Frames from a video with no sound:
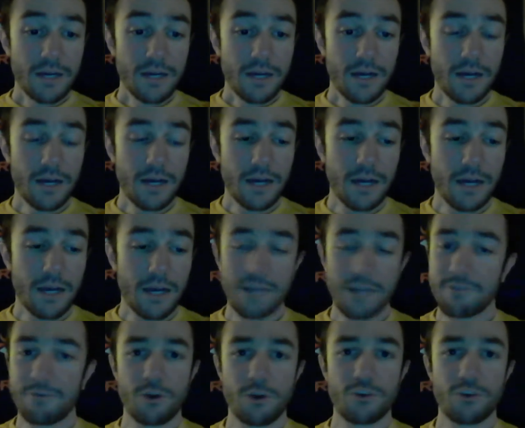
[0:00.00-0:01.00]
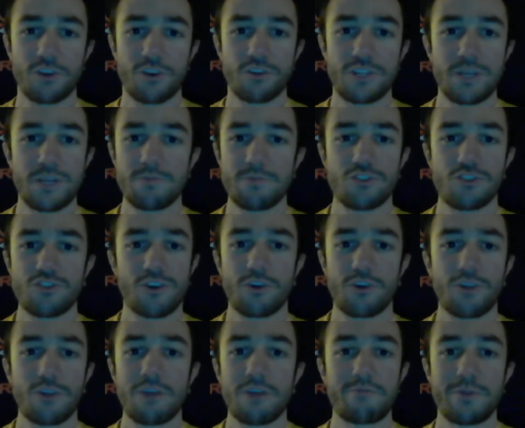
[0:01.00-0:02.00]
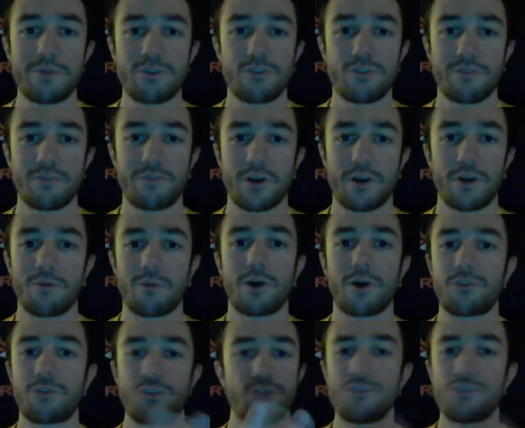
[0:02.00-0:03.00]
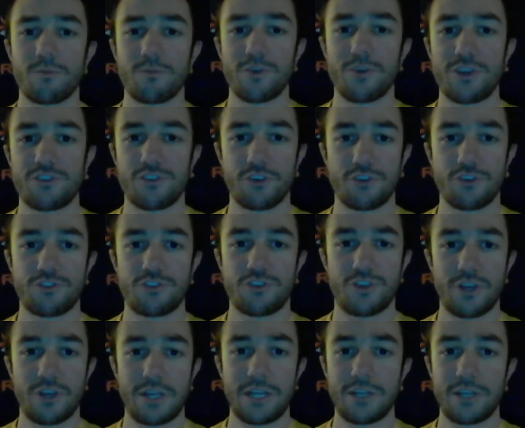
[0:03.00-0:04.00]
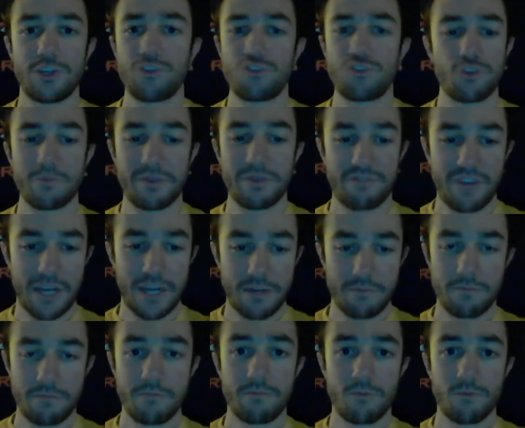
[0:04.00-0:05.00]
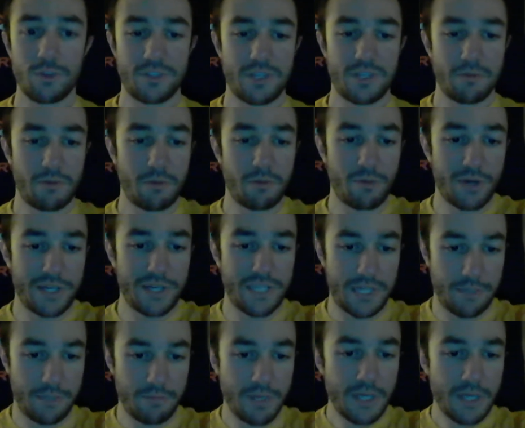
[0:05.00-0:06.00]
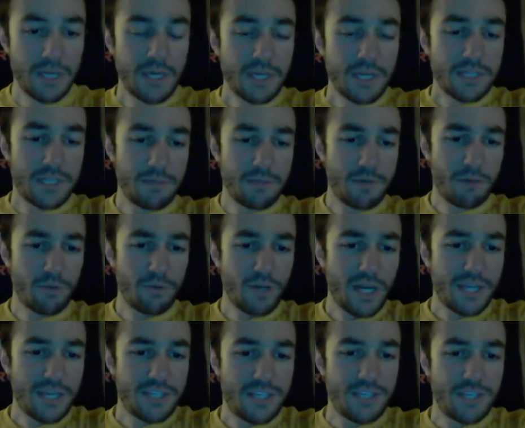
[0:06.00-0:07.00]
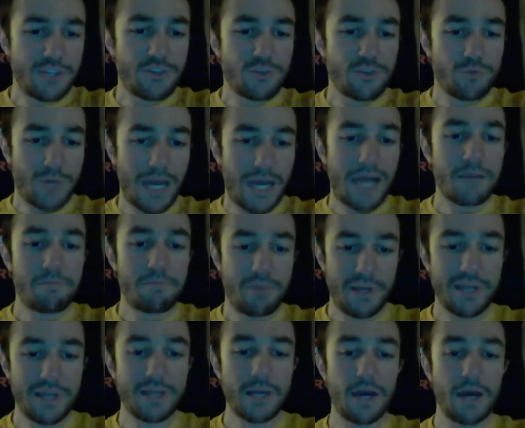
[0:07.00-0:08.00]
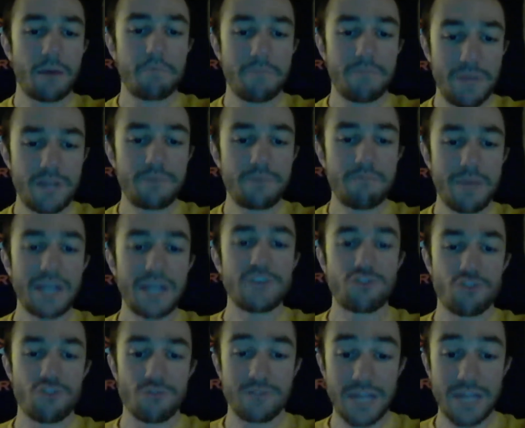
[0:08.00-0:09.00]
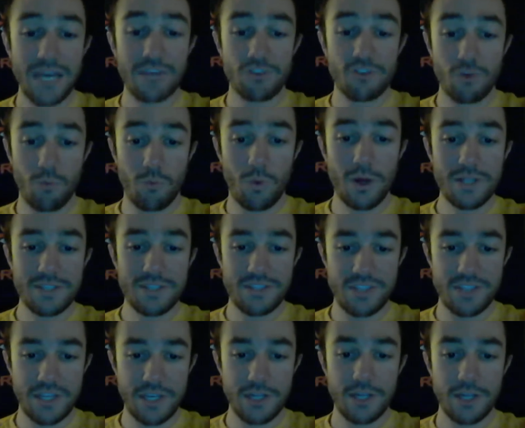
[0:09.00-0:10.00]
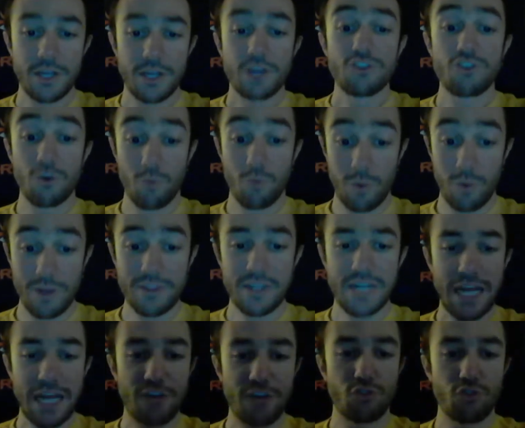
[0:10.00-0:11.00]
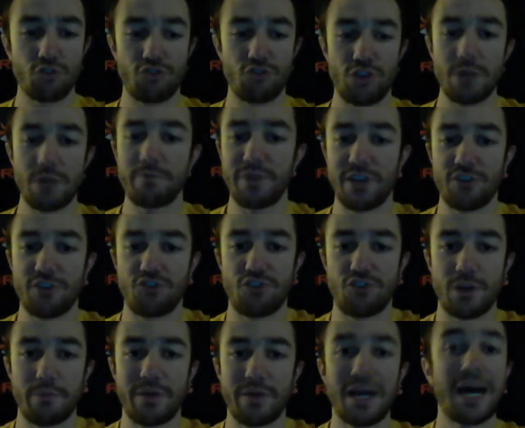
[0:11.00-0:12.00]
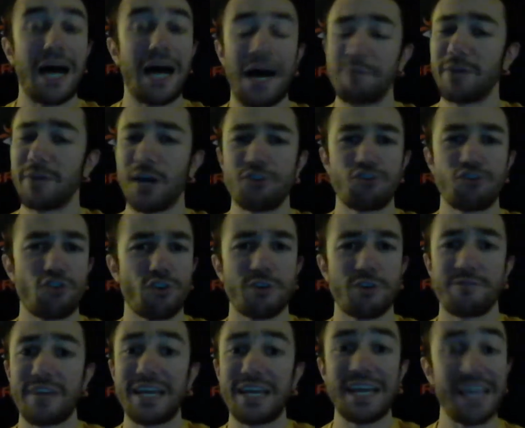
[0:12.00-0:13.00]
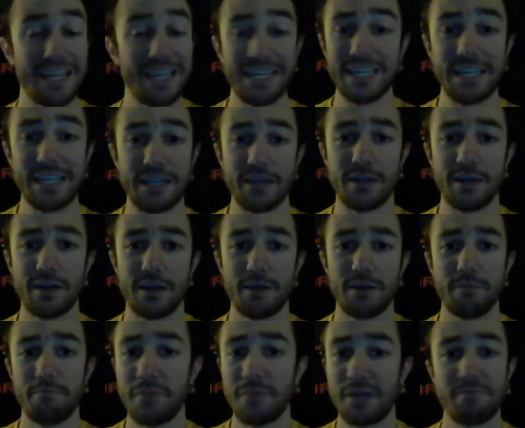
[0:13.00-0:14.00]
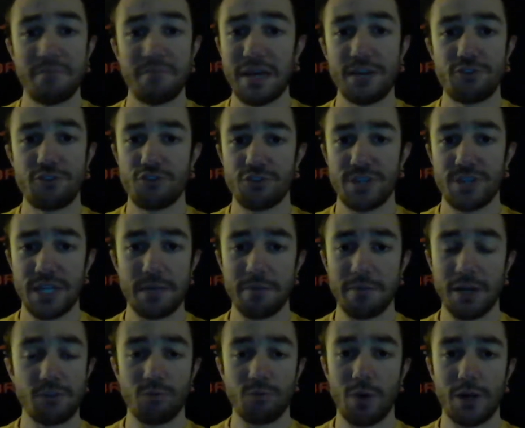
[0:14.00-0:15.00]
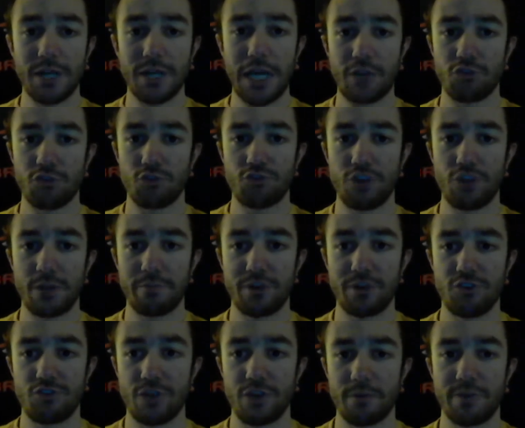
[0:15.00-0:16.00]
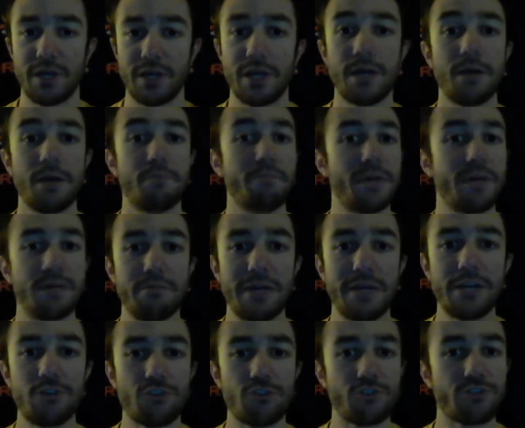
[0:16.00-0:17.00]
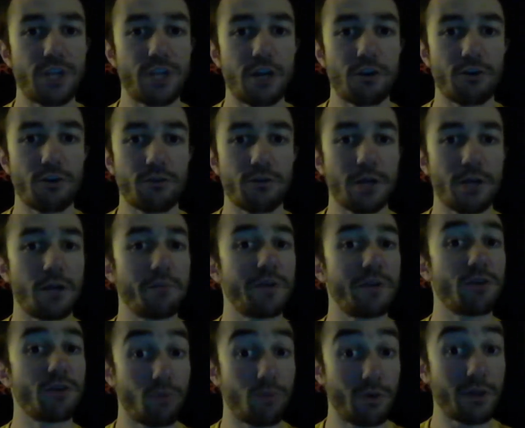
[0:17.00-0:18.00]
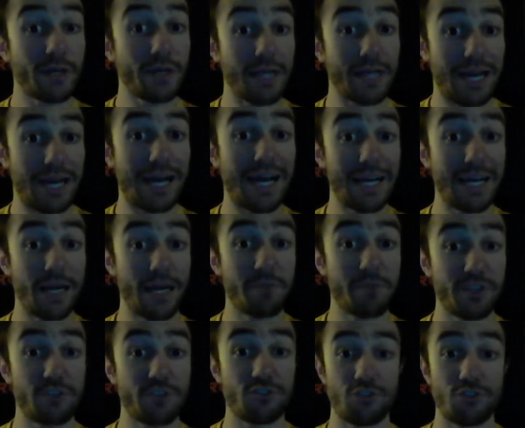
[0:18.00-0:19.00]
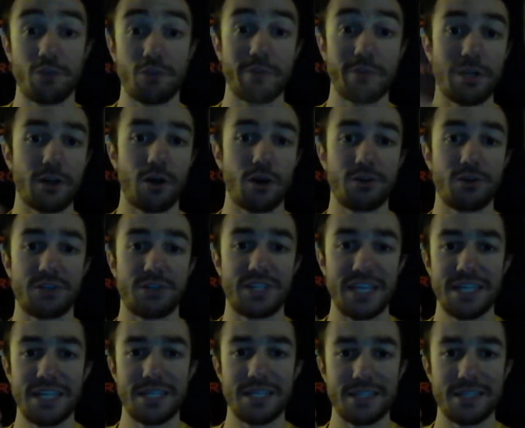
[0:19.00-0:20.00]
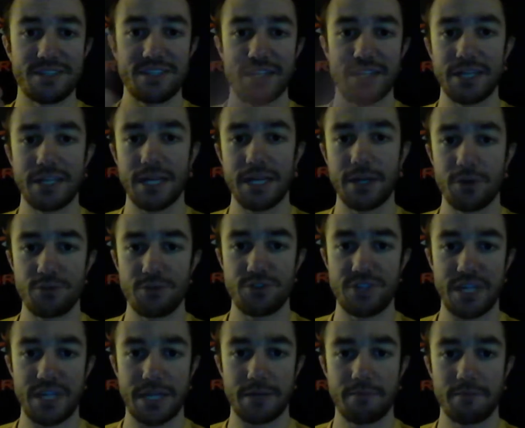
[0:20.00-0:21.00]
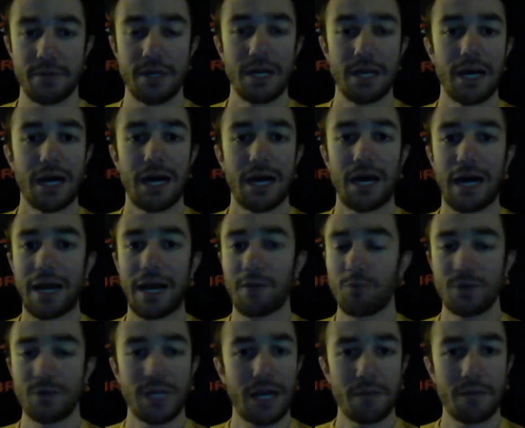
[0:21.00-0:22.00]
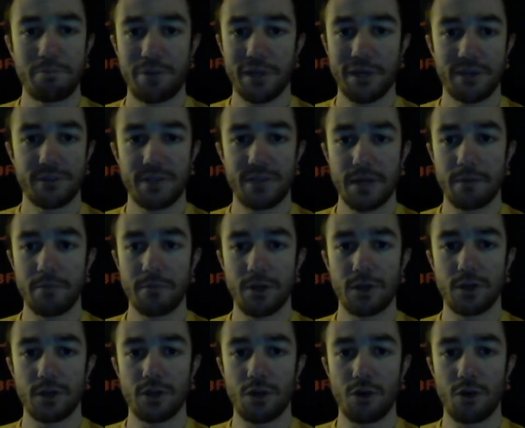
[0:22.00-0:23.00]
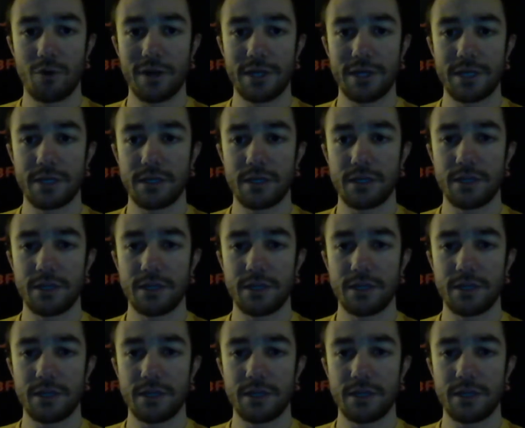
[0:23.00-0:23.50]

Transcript: And focus on teams in general that have been doing very well. Do some research, and you should be fine with tip number 18. Tip number 19, do not pick a mid-major that is a 1 seed to win the national championship. I'm not sure if any mid-major team has won a national championship. Mid-majors that are going to be really high up in this tournament are Dayton and San Diego State. I would not pick them going